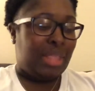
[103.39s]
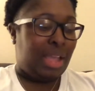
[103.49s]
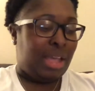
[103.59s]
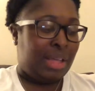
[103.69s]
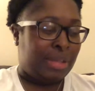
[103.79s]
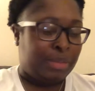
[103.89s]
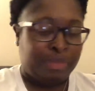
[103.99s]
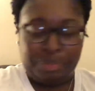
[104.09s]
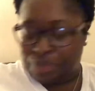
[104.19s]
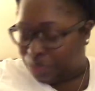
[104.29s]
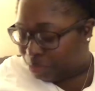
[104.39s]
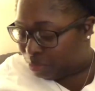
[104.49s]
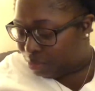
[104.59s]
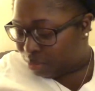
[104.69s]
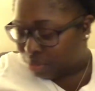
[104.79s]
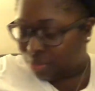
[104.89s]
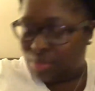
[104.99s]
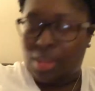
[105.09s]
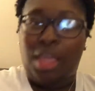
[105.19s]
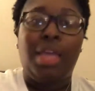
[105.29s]
Um,
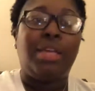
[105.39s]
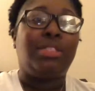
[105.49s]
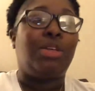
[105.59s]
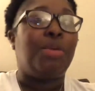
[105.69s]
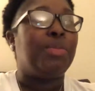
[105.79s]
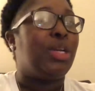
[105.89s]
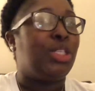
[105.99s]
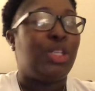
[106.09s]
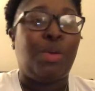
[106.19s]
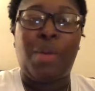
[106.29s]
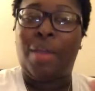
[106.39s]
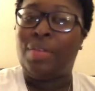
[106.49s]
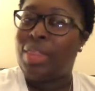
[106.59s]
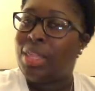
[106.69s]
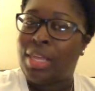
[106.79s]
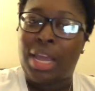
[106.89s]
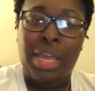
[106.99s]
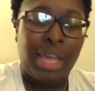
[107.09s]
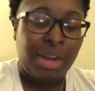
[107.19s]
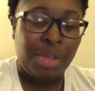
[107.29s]
and so I'm going to show everything that I
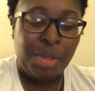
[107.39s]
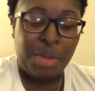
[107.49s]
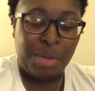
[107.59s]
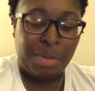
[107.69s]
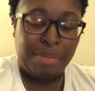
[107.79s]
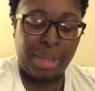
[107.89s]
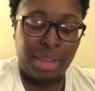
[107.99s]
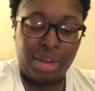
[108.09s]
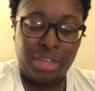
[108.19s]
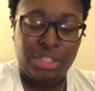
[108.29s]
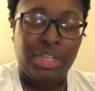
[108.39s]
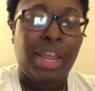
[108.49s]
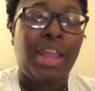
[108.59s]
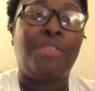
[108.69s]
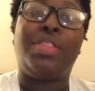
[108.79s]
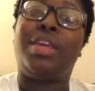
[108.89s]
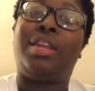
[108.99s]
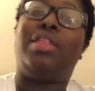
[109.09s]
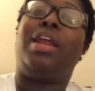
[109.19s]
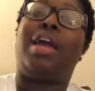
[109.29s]
got on my induction night, everything
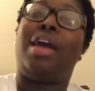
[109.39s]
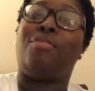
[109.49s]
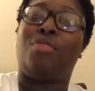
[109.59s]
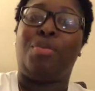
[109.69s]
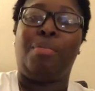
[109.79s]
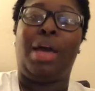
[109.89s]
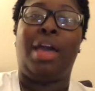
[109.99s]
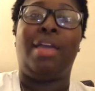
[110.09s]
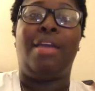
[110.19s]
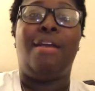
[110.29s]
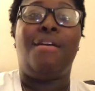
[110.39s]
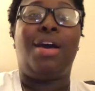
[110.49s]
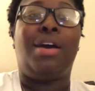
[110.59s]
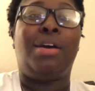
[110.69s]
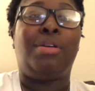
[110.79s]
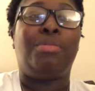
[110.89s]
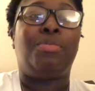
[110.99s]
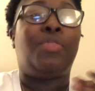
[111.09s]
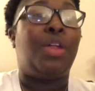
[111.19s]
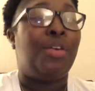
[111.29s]
that I got from my um,
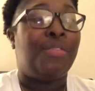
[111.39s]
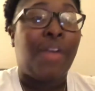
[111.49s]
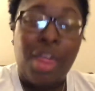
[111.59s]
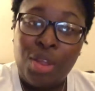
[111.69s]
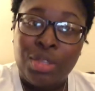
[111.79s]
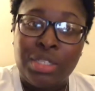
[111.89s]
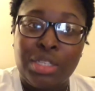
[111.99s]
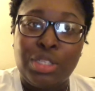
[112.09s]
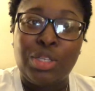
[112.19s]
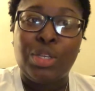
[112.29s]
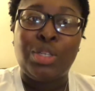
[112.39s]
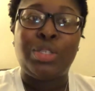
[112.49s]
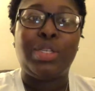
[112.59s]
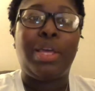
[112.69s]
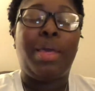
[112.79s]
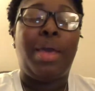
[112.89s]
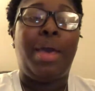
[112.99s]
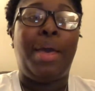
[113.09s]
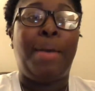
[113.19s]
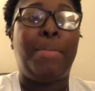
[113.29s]
fellow Philo sisters,
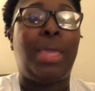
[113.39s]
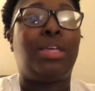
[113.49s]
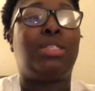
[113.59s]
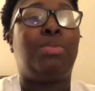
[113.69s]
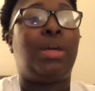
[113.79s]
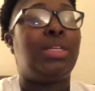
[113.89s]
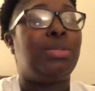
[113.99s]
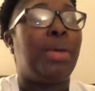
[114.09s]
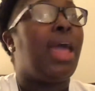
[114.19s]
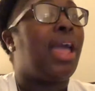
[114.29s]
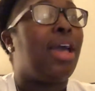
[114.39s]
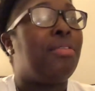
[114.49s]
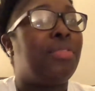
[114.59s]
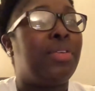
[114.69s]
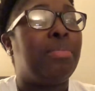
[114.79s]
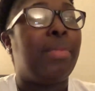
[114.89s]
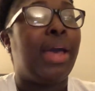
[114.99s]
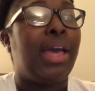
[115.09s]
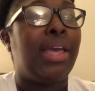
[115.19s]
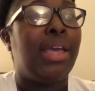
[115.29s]
um, as well as what I got from
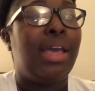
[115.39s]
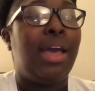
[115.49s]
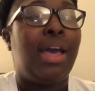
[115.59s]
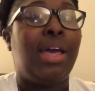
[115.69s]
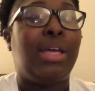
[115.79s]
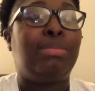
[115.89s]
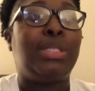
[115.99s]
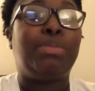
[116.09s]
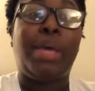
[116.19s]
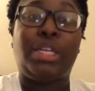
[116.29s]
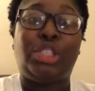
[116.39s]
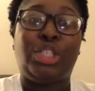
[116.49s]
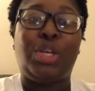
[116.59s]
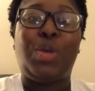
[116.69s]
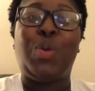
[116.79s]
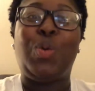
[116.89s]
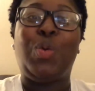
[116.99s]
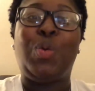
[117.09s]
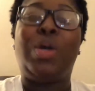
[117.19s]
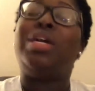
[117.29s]
my um, spesh,
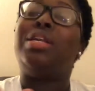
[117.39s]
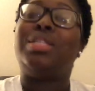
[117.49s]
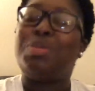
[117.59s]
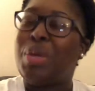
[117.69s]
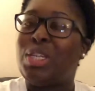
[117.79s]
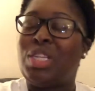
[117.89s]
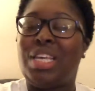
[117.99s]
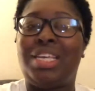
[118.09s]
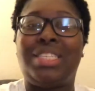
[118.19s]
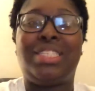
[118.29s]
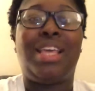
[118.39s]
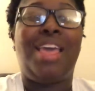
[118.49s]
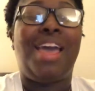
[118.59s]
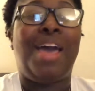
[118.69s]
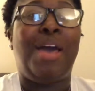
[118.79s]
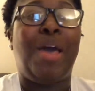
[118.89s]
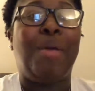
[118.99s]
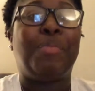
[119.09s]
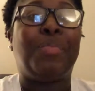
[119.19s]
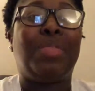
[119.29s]
who an uh, spesh is
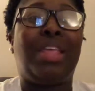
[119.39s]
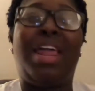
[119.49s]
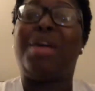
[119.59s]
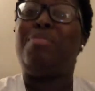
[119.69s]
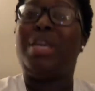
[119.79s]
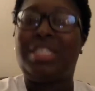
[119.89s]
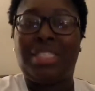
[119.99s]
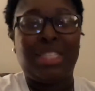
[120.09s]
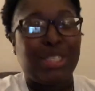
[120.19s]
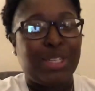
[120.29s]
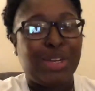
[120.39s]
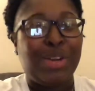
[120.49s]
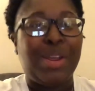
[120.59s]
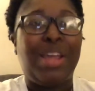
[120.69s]
um, like a big sister.